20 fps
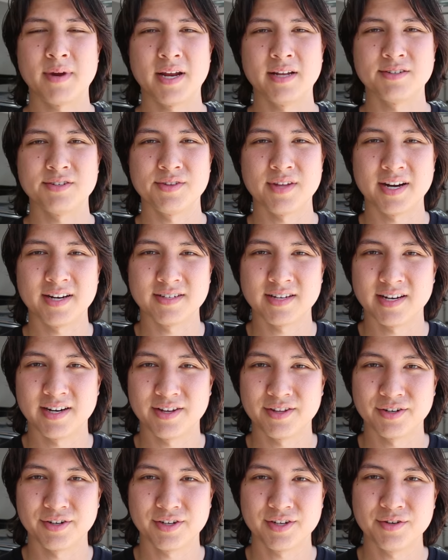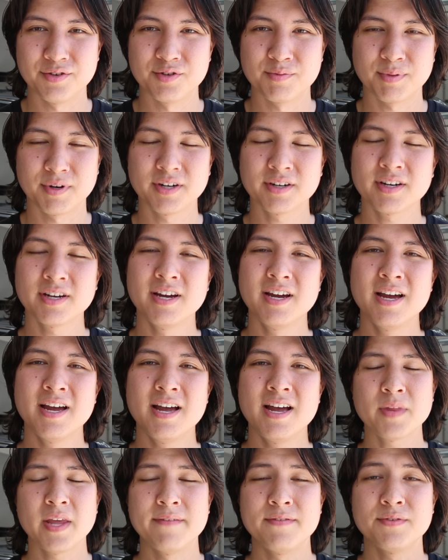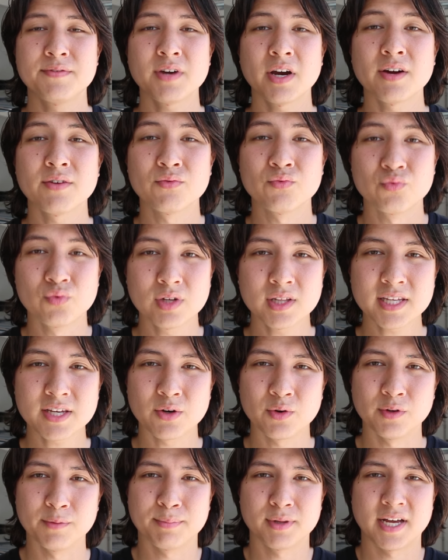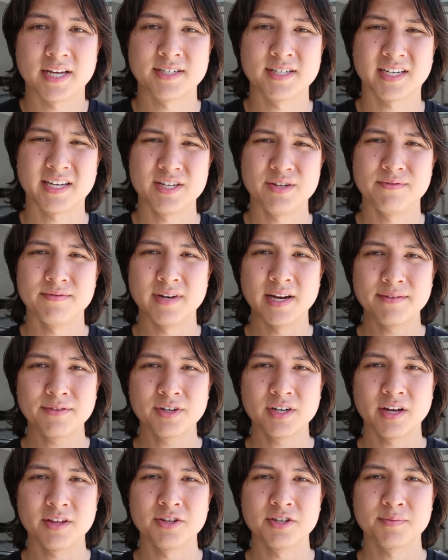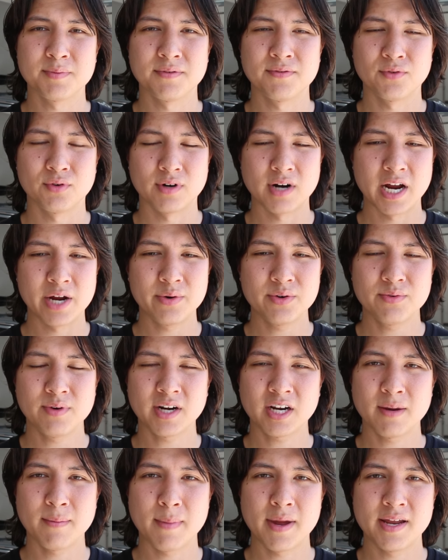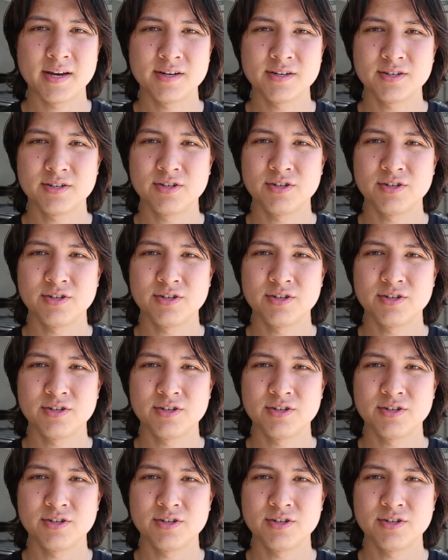paint, so that is another huge perk. If you've got really old plastic and you've never done this before, I would recommend